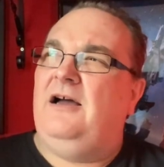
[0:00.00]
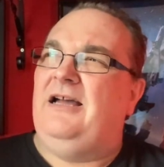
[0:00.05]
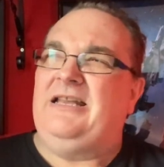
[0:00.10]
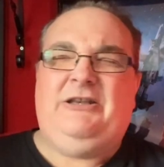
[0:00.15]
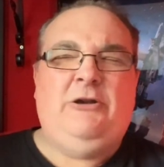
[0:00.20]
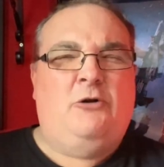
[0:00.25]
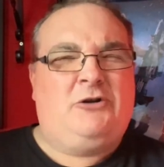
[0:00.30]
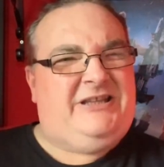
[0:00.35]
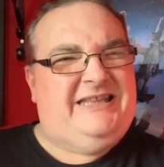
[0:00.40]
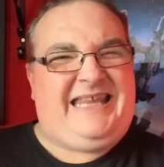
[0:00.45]

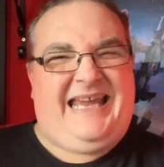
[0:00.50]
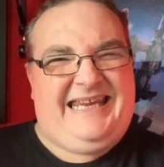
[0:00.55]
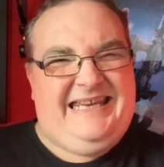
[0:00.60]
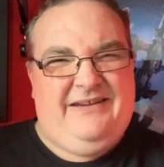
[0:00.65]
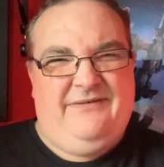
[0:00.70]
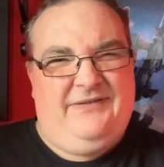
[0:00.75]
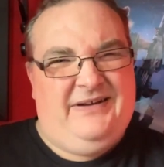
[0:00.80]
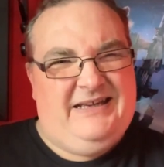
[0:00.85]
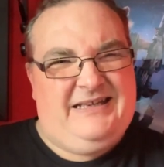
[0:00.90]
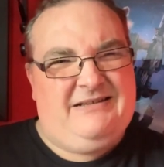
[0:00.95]
Not
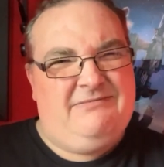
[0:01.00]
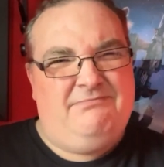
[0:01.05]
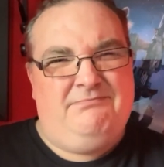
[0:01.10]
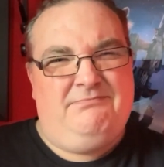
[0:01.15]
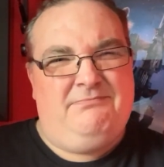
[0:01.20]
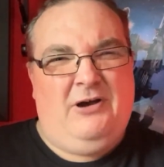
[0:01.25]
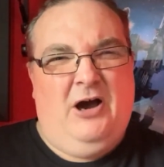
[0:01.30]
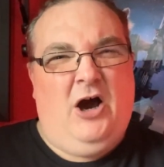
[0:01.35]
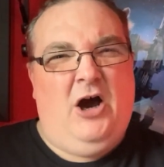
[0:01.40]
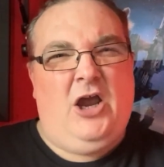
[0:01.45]
David
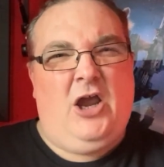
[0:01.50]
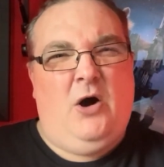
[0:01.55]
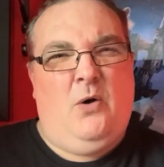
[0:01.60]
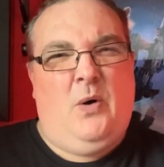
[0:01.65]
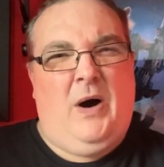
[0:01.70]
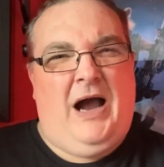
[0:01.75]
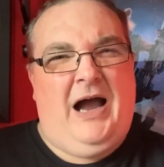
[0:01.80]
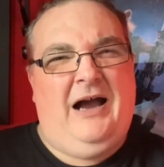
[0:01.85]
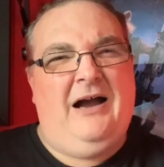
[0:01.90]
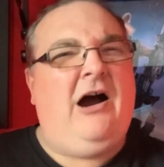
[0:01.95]

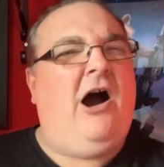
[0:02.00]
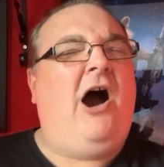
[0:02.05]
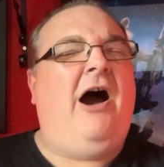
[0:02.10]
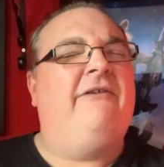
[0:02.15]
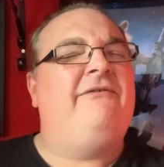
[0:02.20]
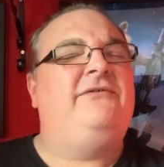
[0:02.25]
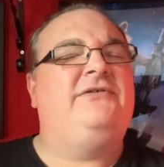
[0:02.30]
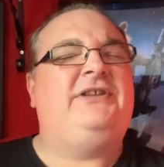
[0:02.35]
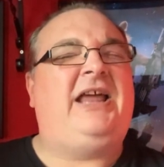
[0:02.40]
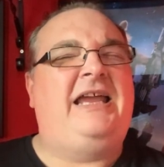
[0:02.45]
Iowa.
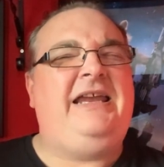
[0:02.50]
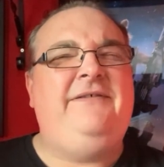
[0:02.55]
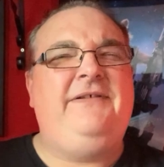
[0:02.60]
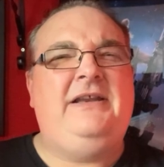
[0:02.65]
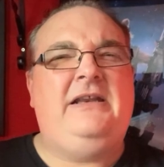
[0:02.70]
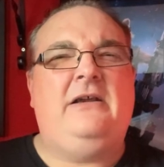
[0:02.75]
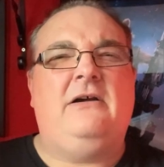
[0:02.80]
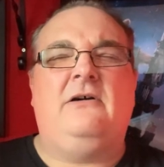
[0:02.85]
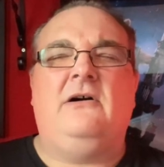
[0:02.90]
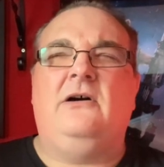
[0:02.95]

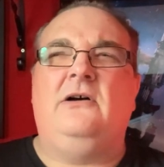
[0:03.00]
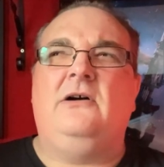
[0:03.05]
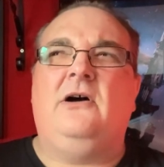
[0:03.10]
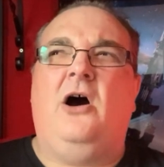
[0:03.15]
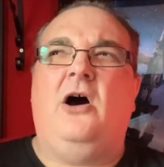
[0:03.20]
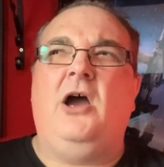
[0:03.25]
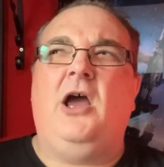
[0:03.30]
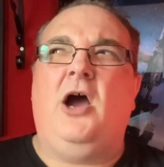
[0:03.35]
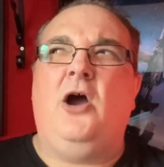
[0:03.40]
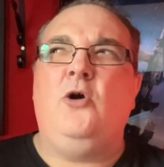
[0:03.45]
David
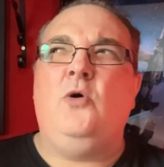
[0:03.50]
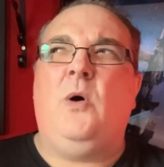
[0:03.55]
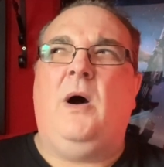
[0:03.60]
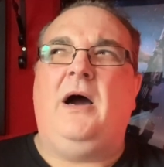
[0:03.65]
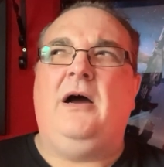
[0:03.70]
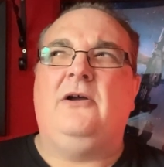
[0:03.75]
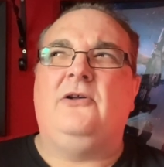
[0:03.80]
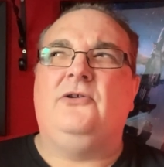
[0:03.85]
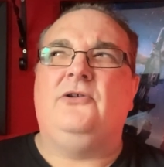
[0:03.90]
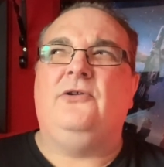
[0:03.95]

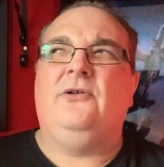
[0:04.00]
Iowa.